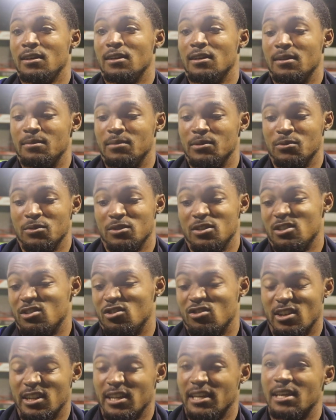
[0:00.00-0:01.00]
Um, and we're
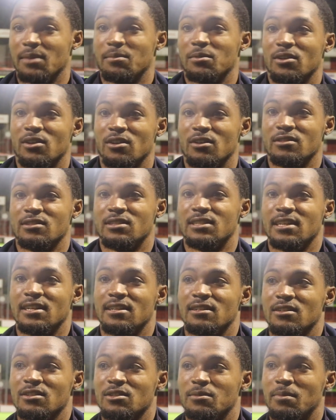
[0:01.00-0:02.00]
just trying to keep it going, stay
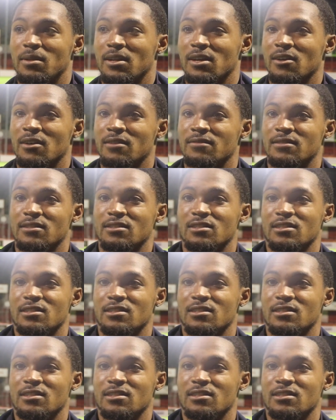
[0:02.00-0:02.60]
in those playoffs,